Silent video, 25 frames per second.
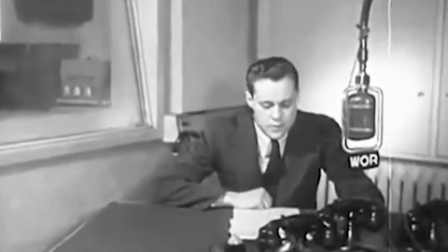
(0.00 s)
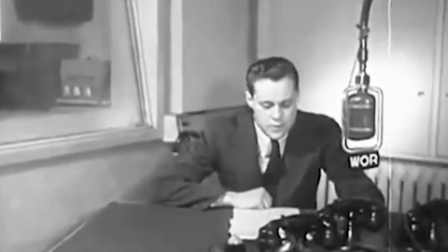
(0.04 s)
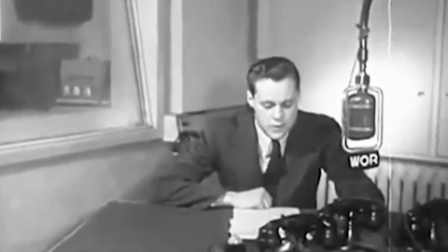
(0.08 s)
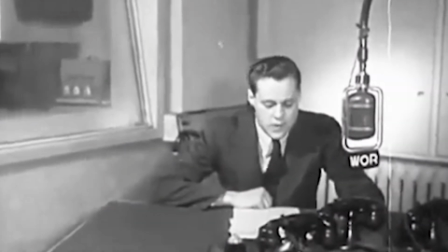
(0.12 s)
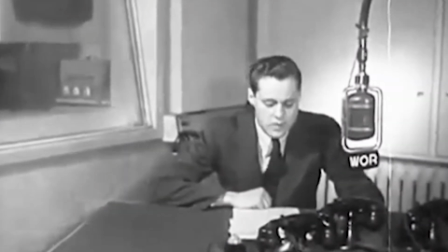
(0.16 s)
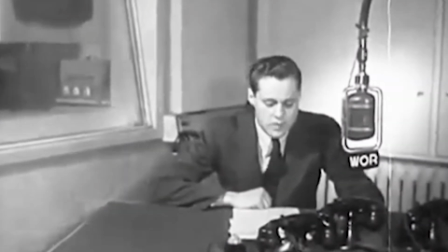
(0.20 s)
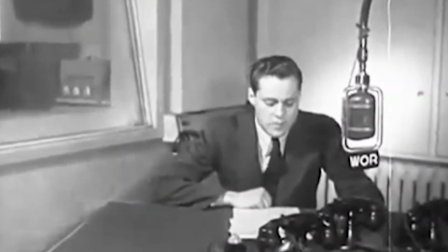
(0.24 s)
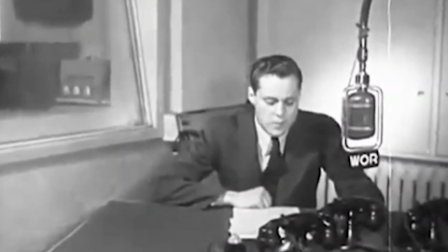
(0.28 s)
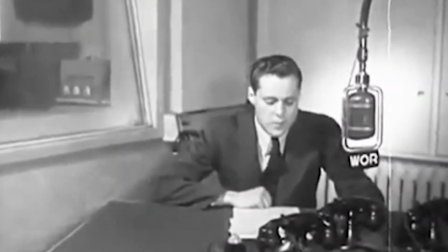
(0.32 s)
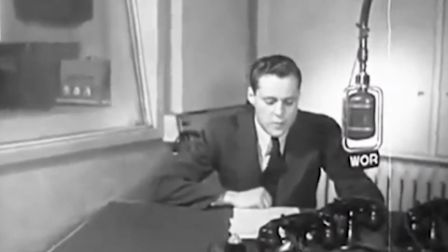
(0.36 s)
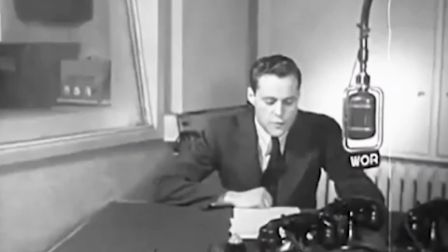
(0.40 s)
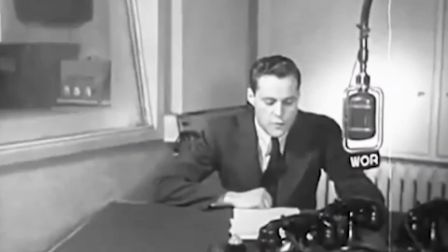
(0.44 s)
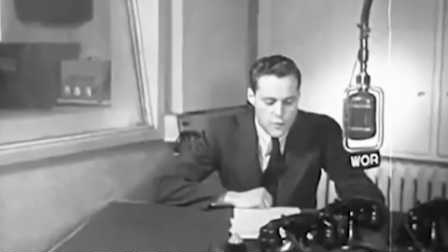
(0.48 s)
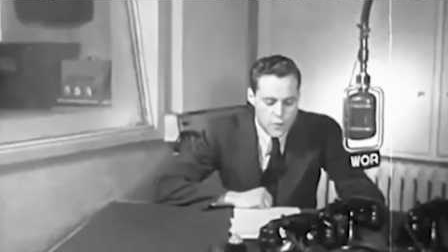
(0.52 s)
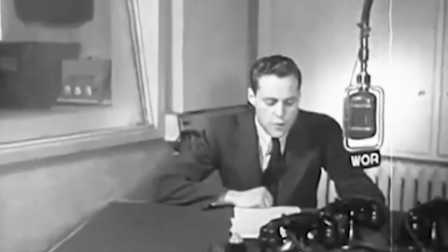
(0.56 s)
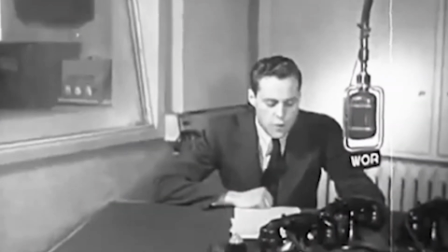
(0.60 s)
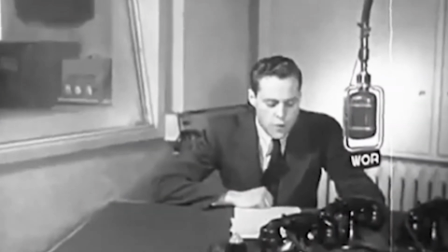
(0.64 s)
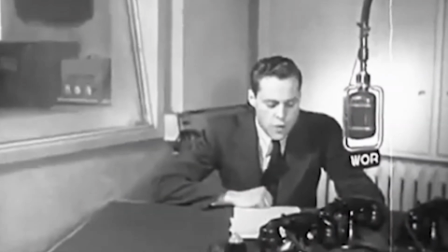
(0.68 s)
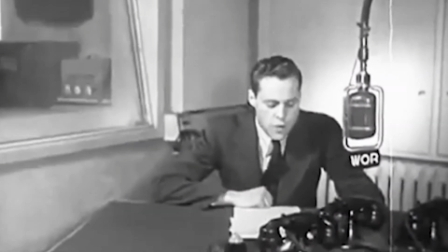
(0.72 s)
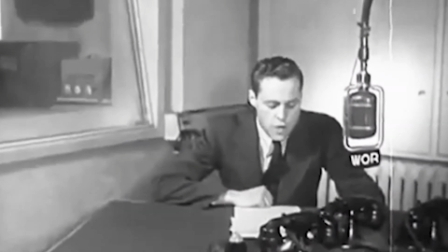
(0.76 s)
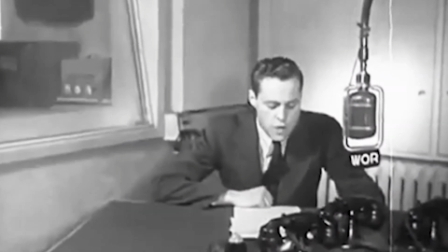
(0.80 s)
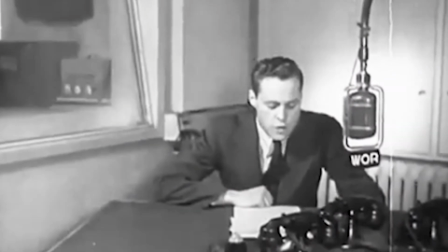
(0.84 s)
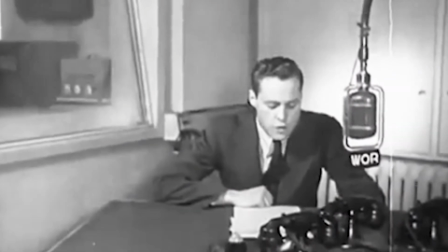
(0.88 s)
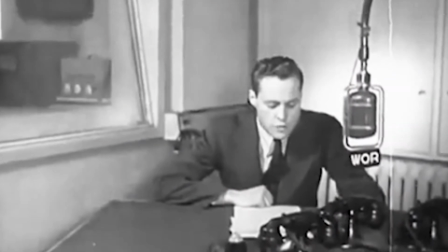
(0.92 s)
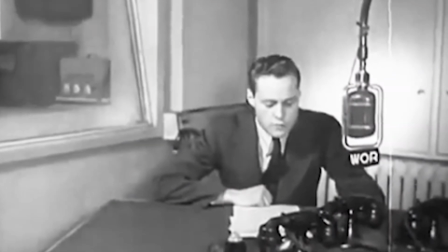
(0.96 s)
The radio
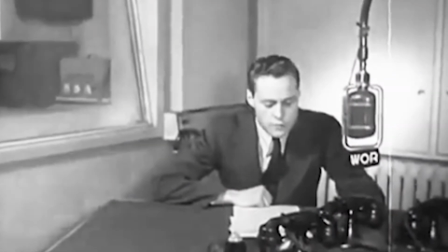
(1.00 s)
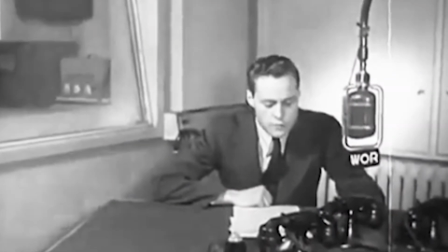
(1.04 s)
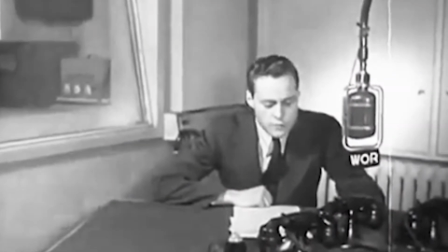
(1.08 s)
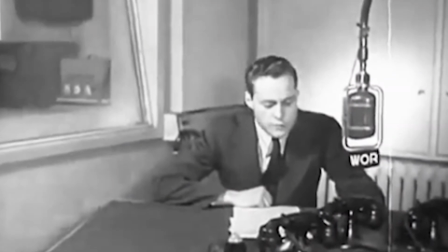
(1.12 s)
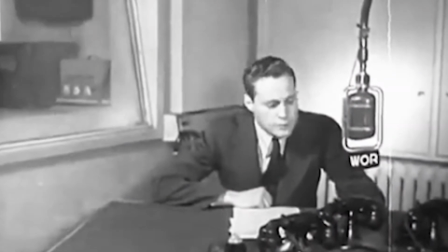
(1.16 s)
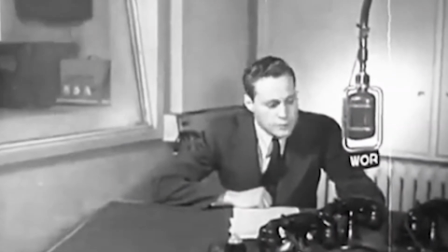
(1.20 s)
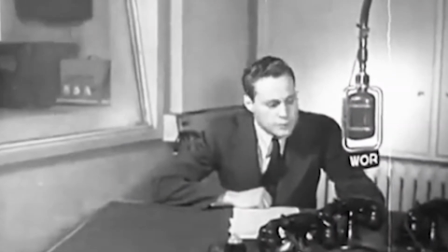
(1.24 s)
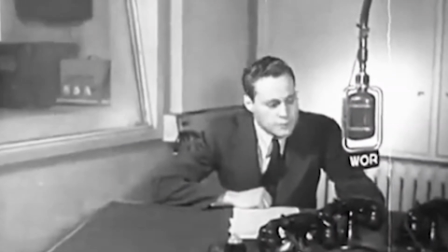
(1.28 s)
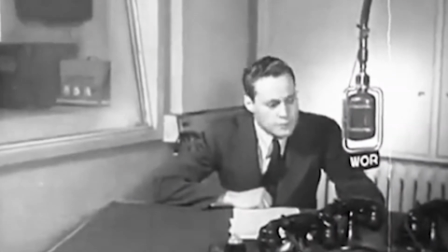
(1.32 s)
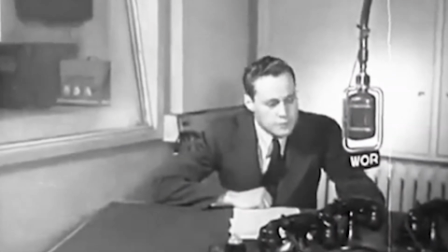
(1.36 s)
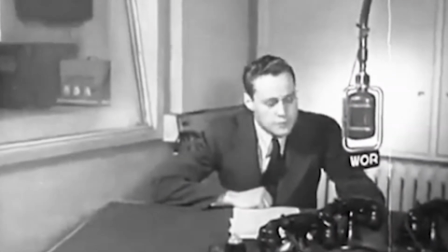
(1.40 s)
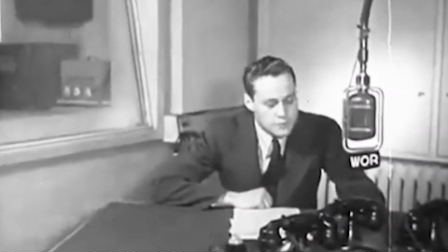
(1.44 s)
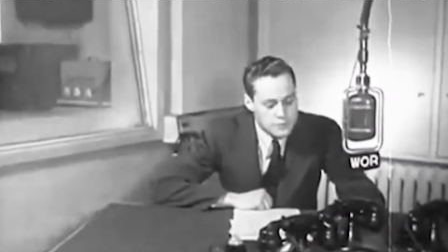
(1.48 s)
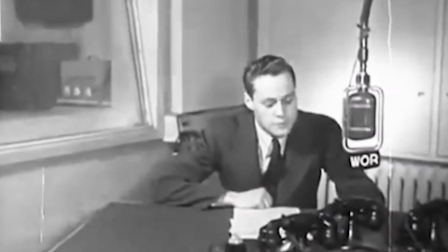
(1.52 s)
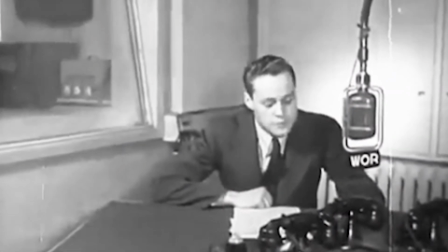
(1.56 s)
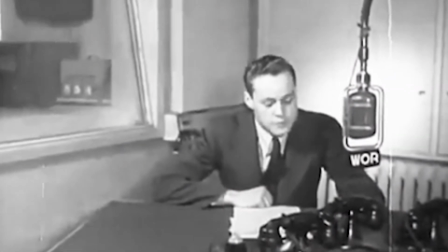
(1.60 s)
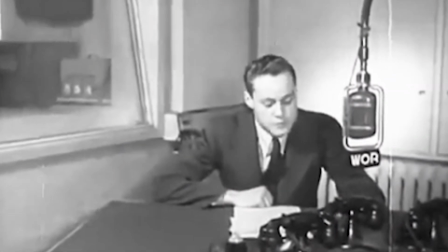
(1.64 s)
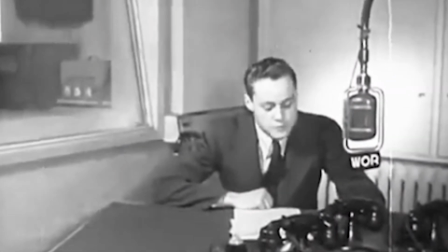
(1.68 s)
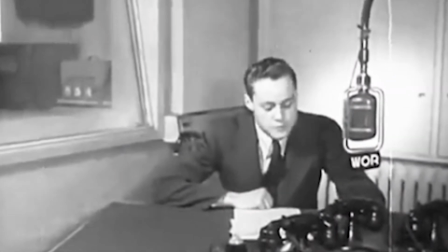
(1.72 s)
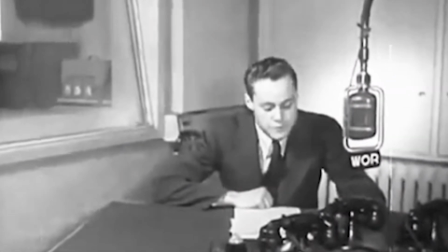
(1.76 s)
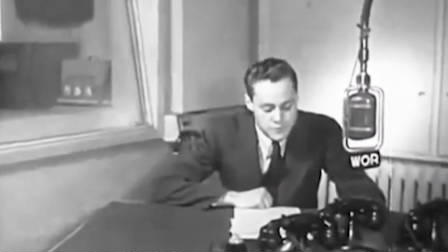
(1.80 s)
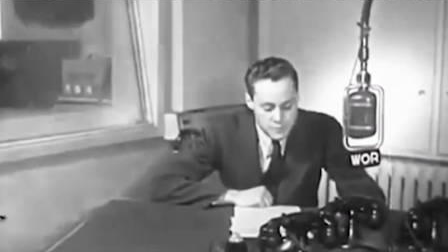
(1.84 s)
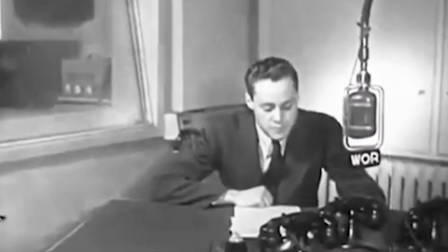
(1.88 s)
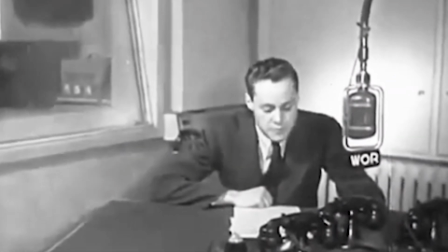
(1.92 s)
is one of the outstanding